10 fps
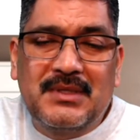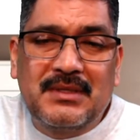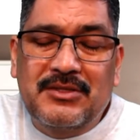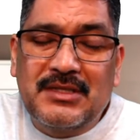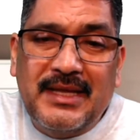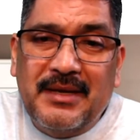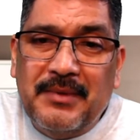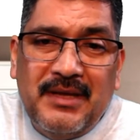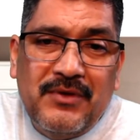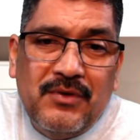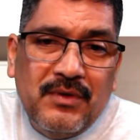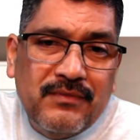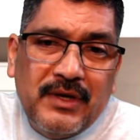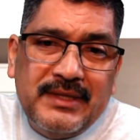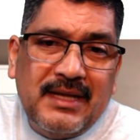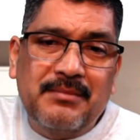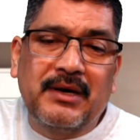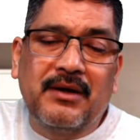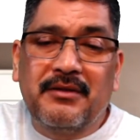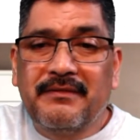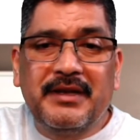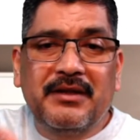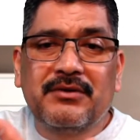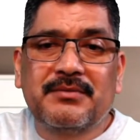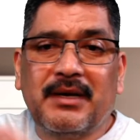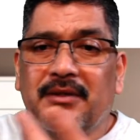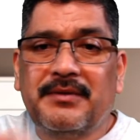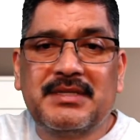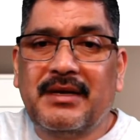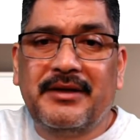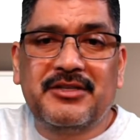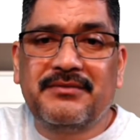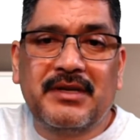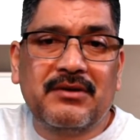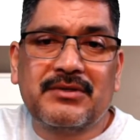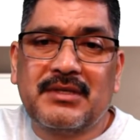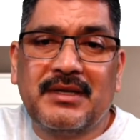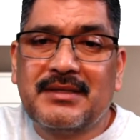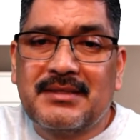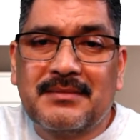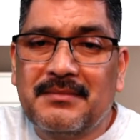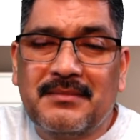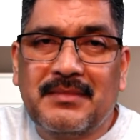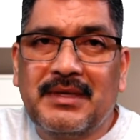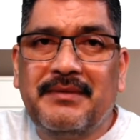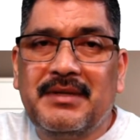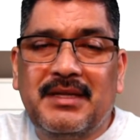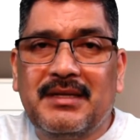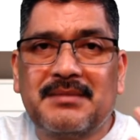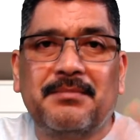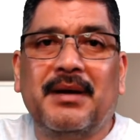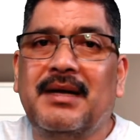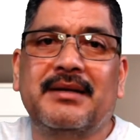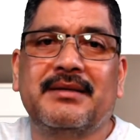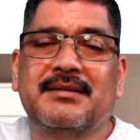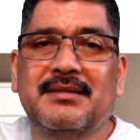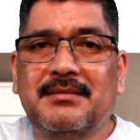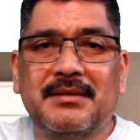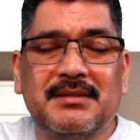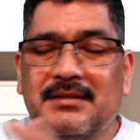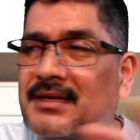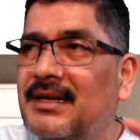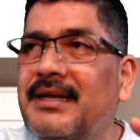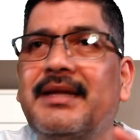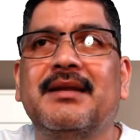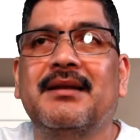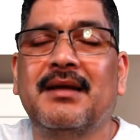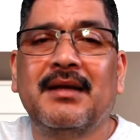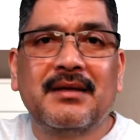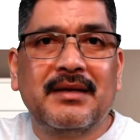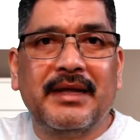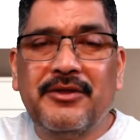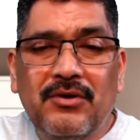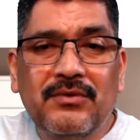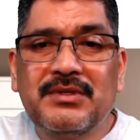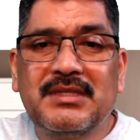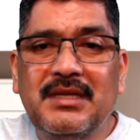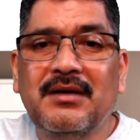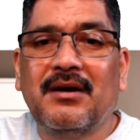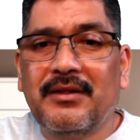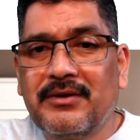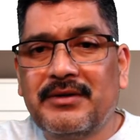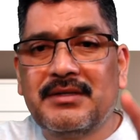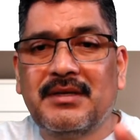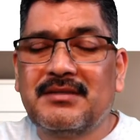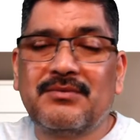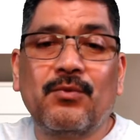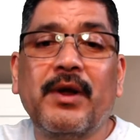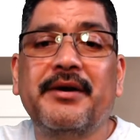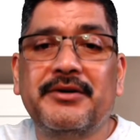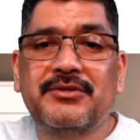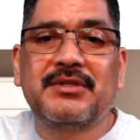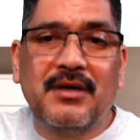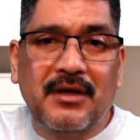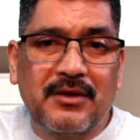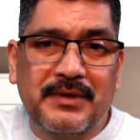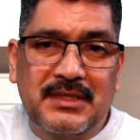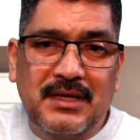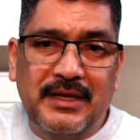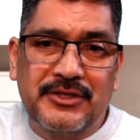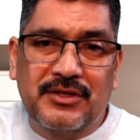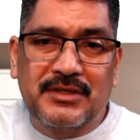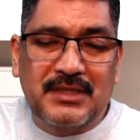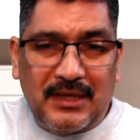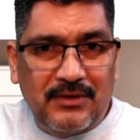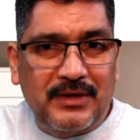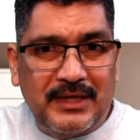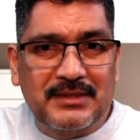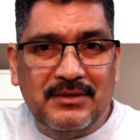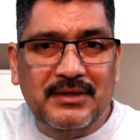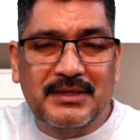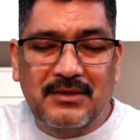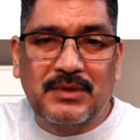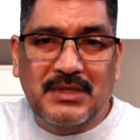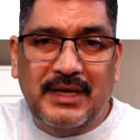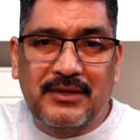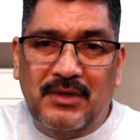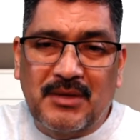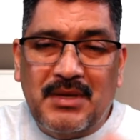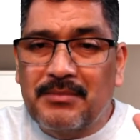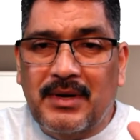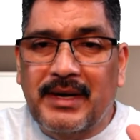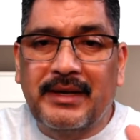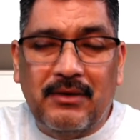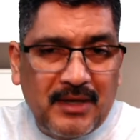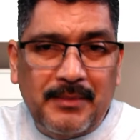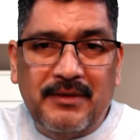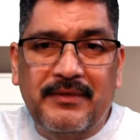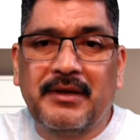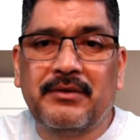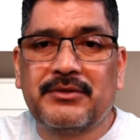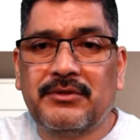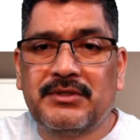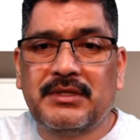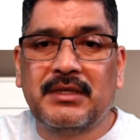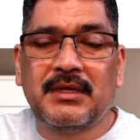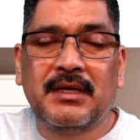just like if you've looked at my other videos, my other installation videos, it's everything is spotless. It's clean. Like you don't see other, it's rare to see other installations that look as good as the ones that I do. And I'm not bragging. Look at my videos, you'll see.